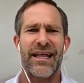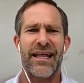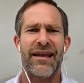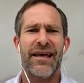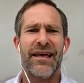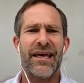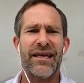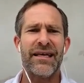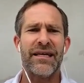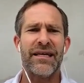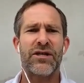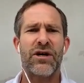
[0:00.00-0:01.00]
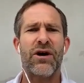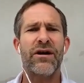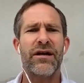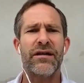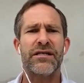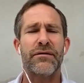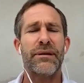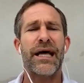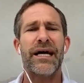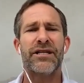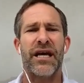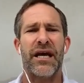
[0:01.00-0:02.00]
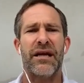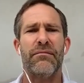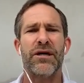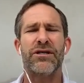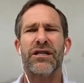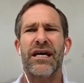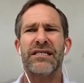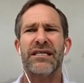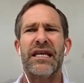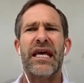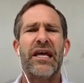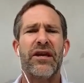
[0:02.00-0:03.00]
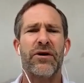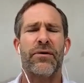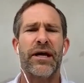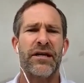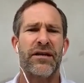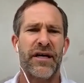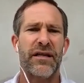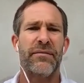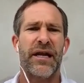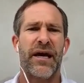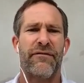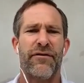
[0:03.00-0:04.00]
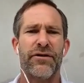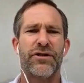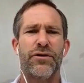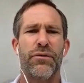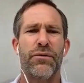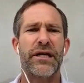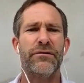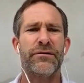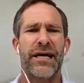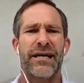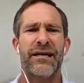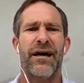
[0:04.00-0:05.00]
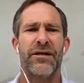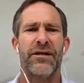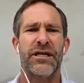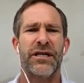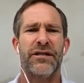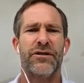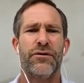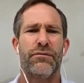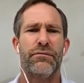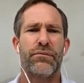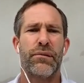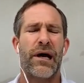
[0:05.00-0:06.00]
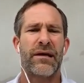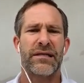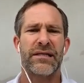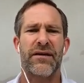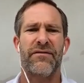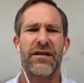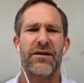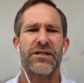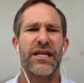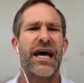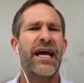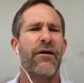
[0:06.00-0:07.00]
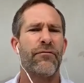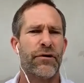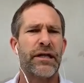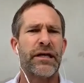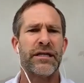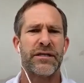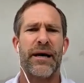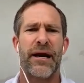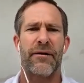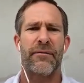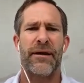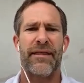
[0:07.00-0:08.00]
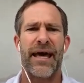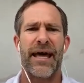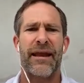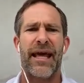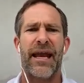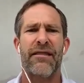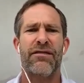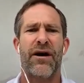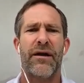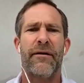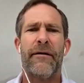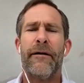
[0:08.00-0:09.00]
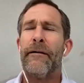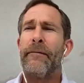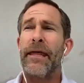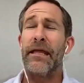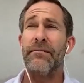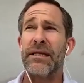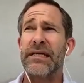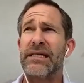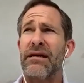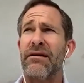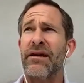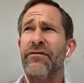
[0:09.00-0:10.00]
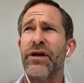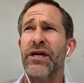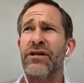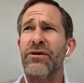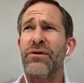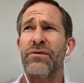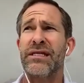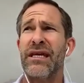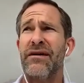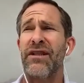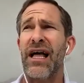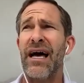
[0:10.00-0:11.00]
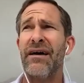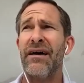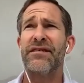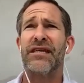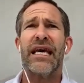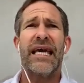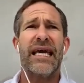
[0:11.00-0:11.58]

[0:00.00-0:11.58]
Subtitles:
And it's hard in a supply chain, much less an integrated development effort, to bring new technology to products like vehicles. And I got really inspired by that. And I thought in the military, if we could do it, we'd save lives.